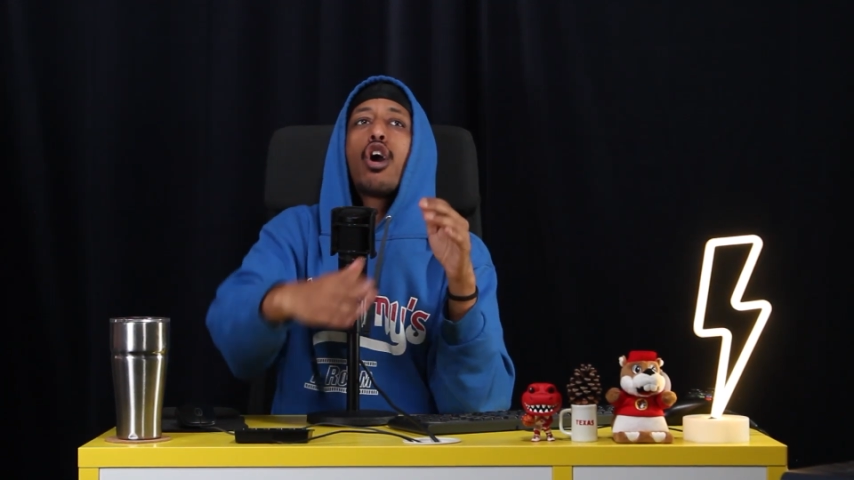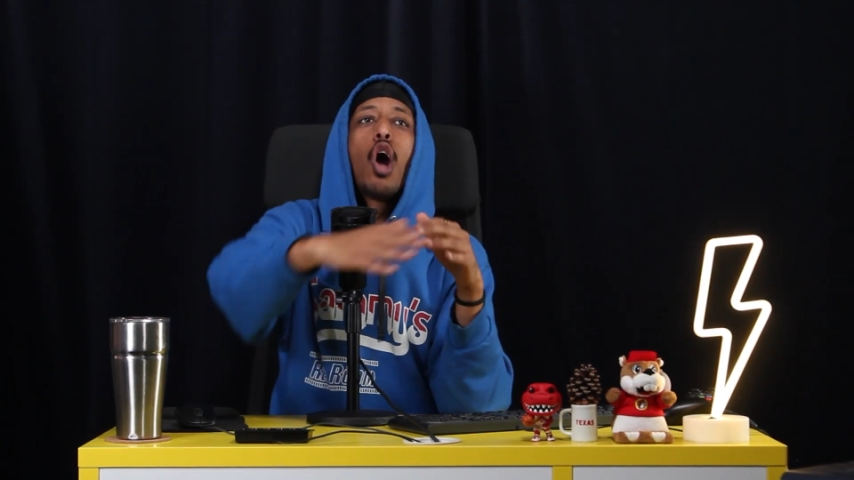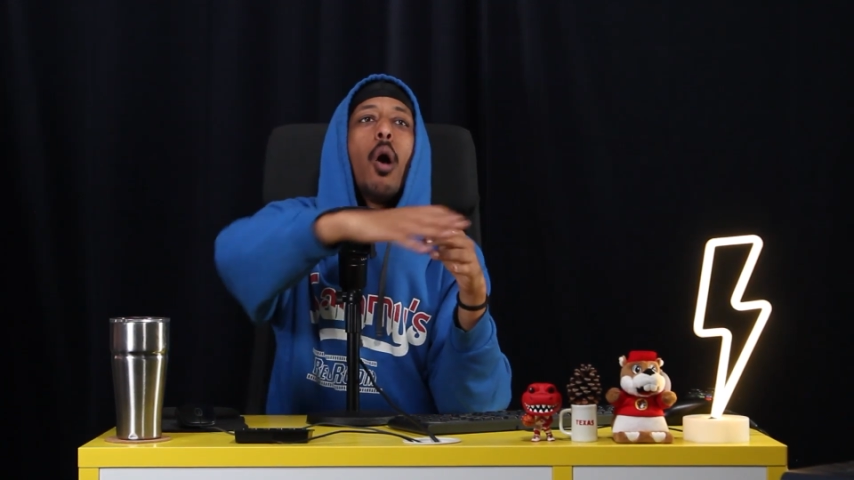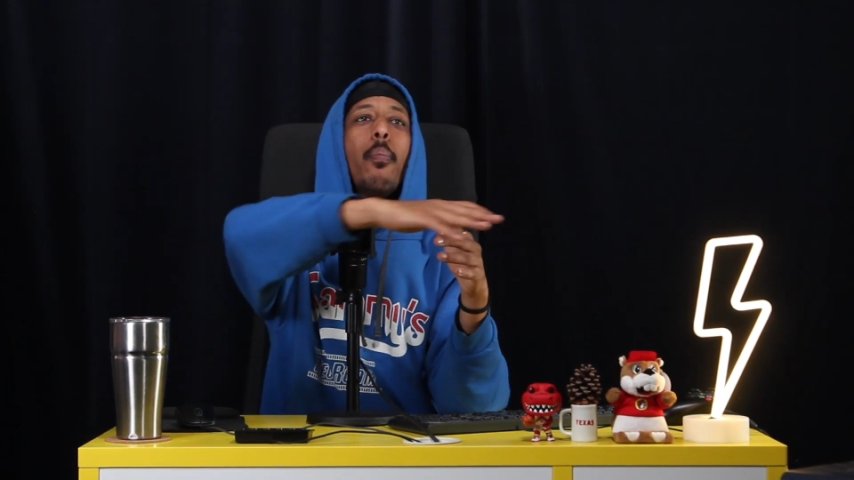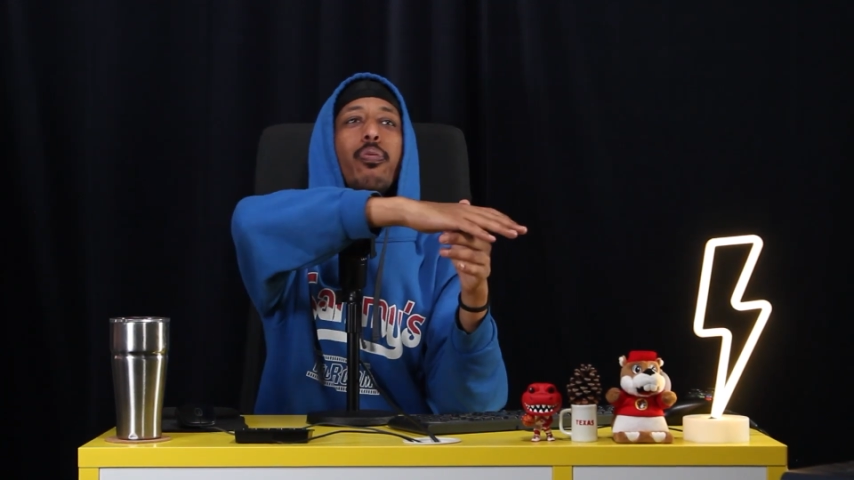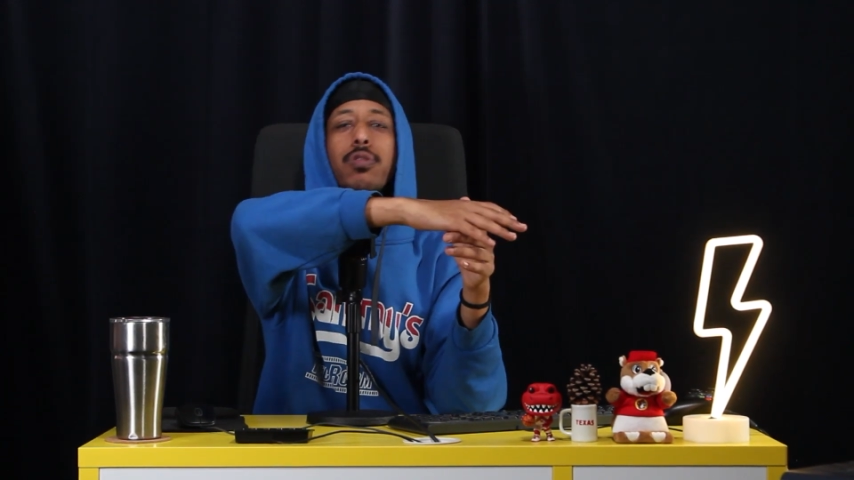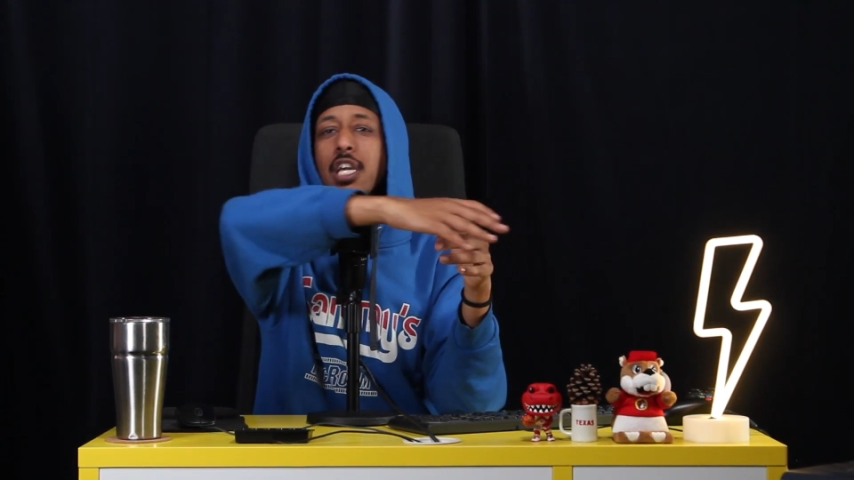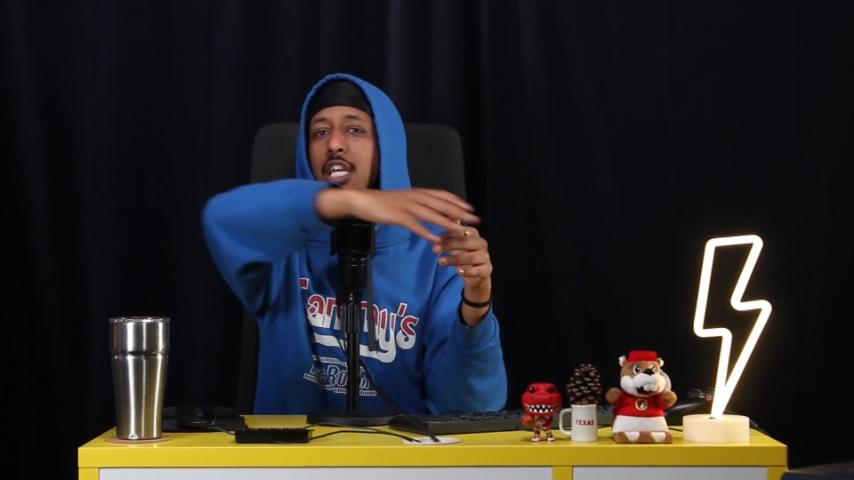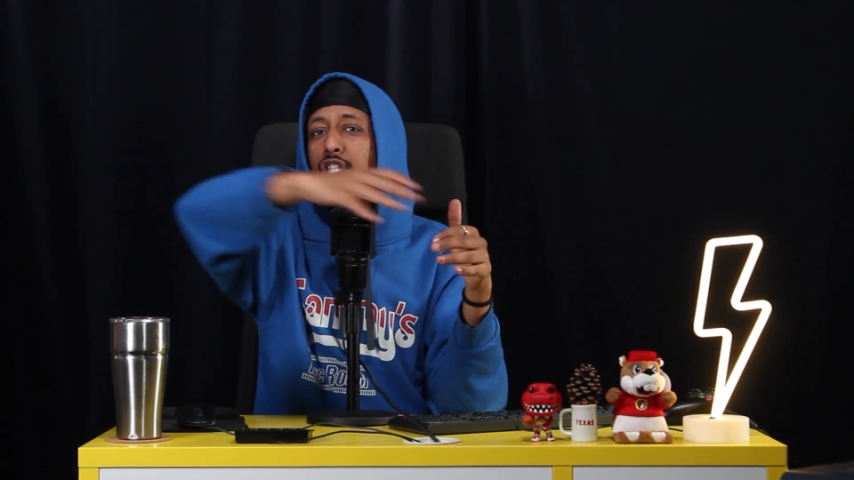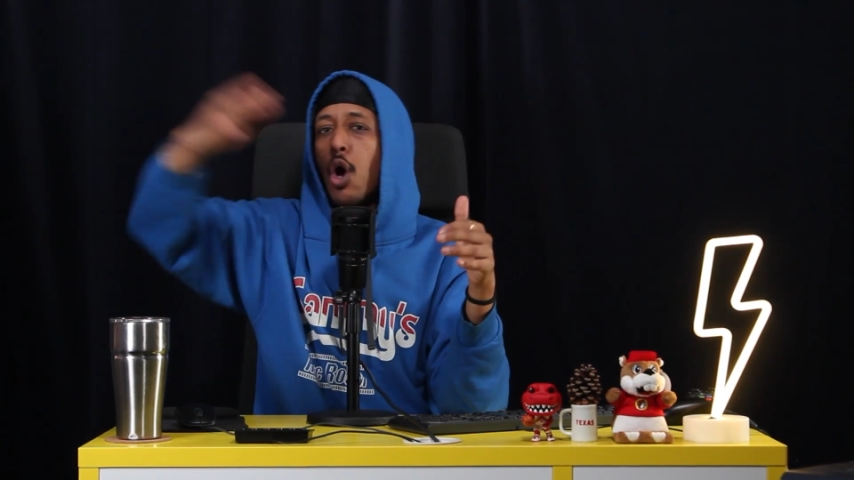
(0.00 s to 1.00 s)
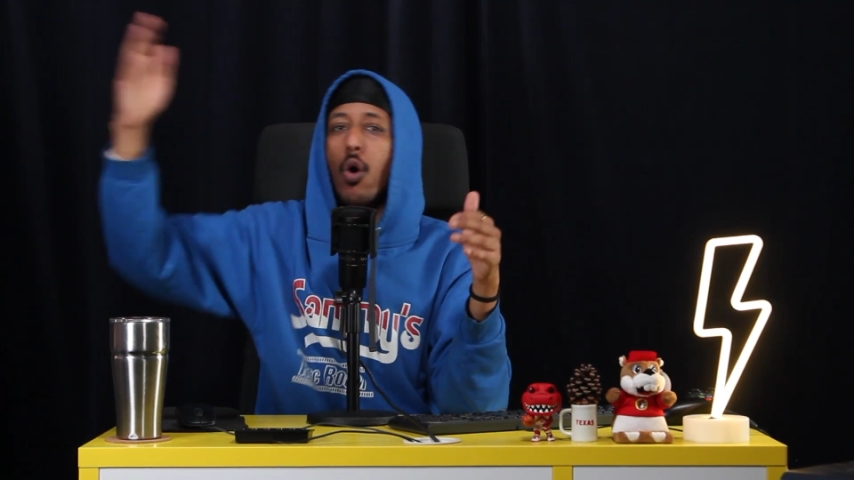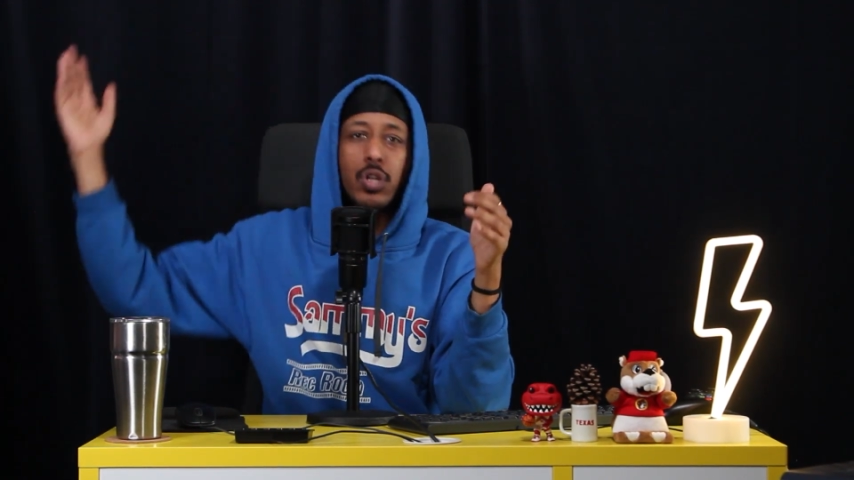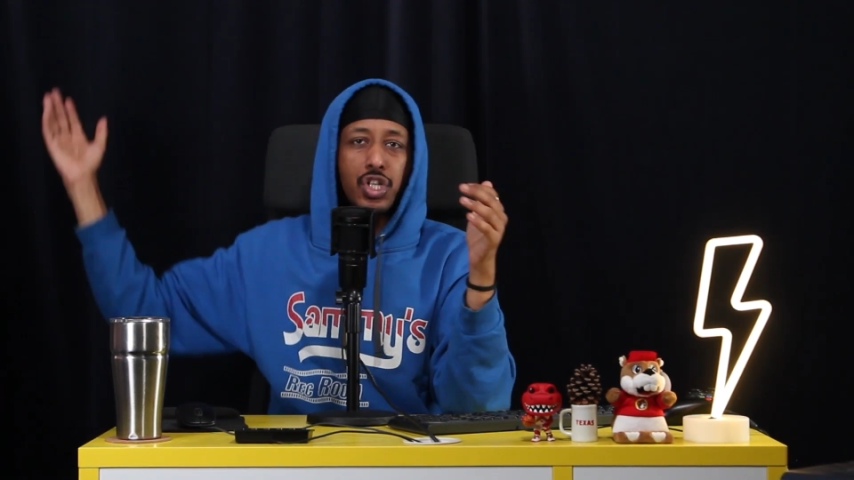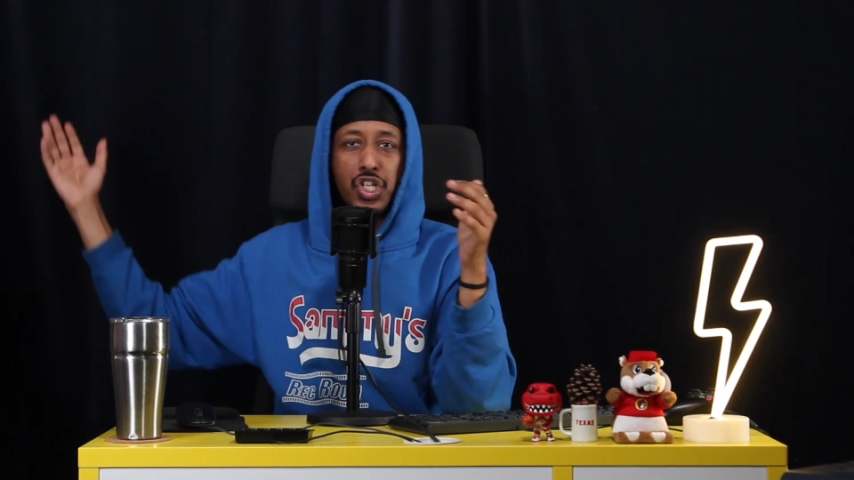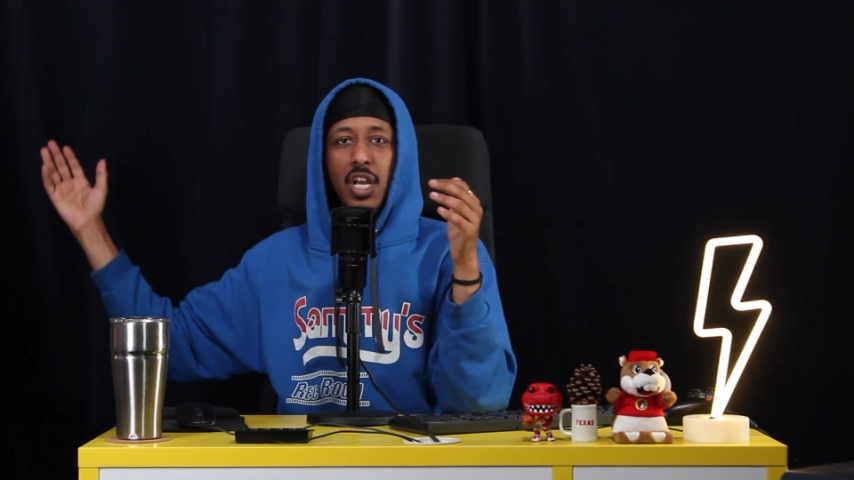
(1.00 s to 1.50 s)
complete
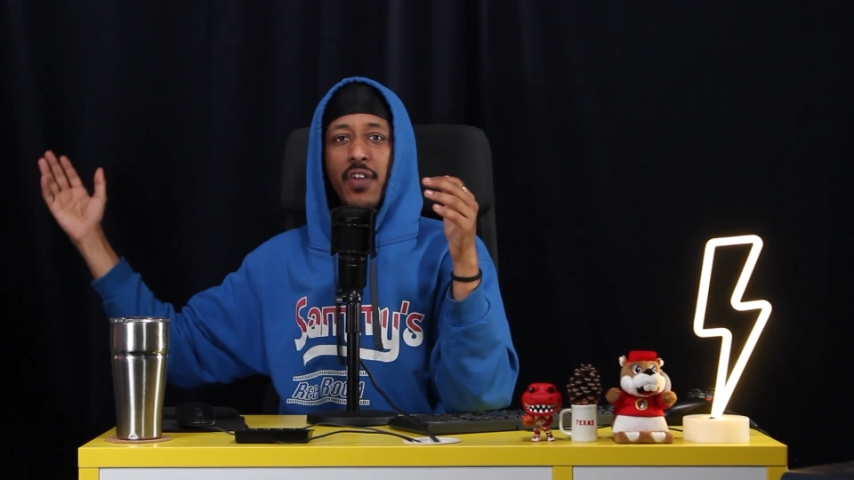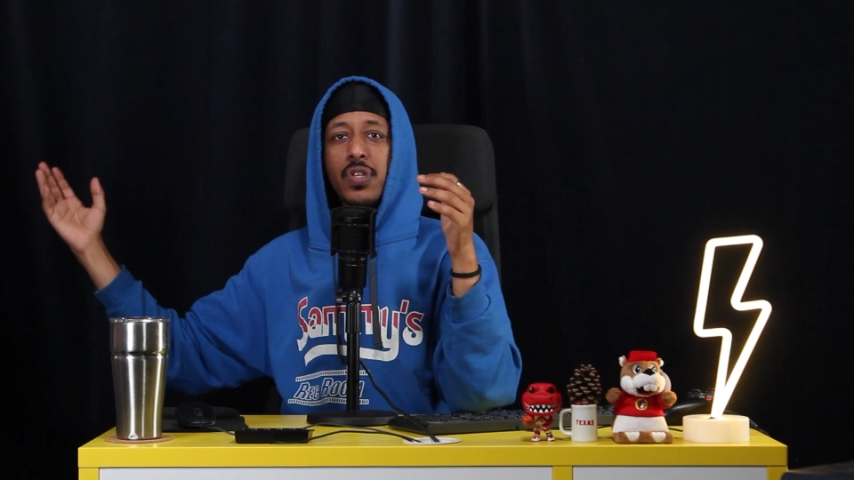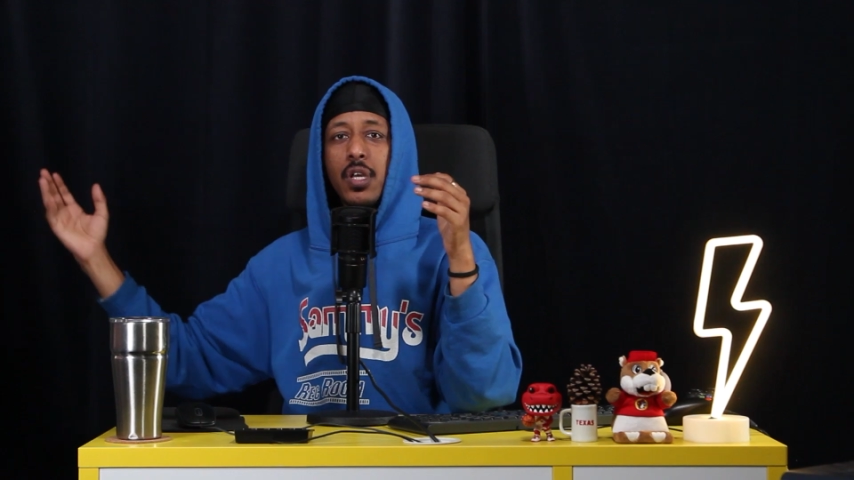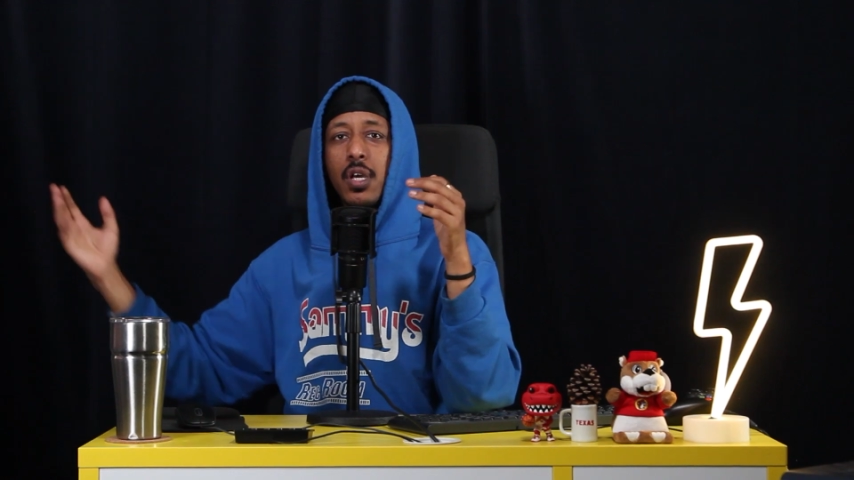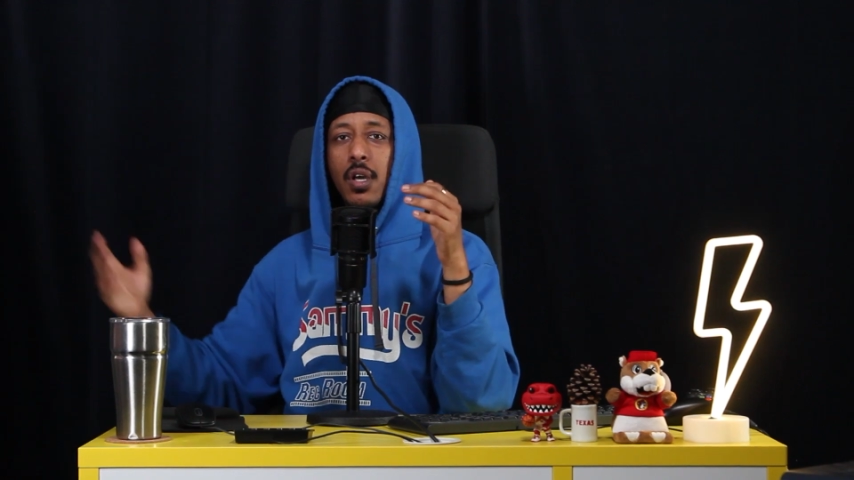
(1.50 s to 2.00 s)
tonal shift.